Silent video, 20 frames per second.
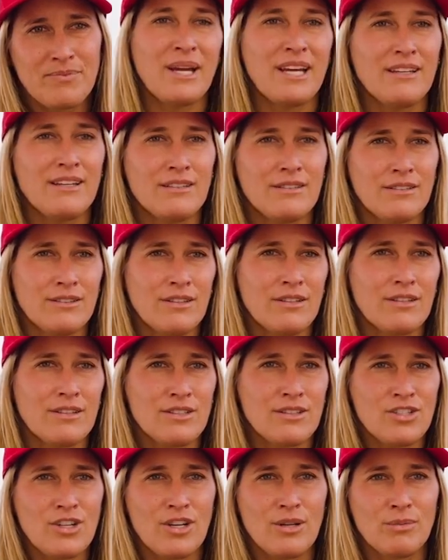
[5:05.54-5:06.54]
Pain On
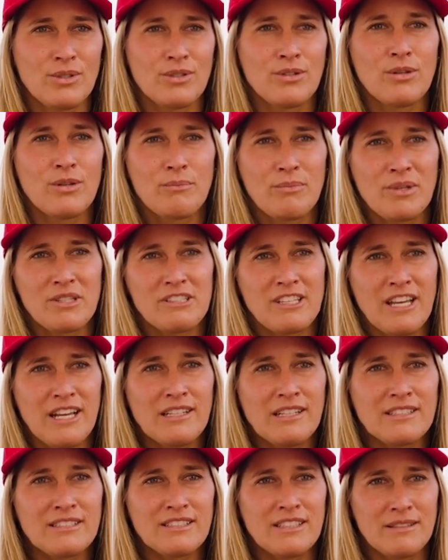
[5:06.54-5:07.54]
the German Olympic
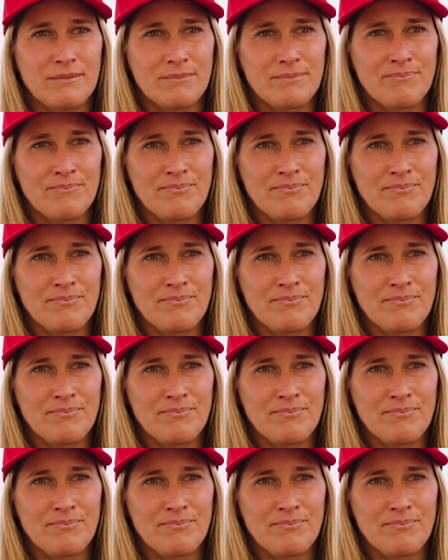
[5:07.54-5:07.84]
sailing team.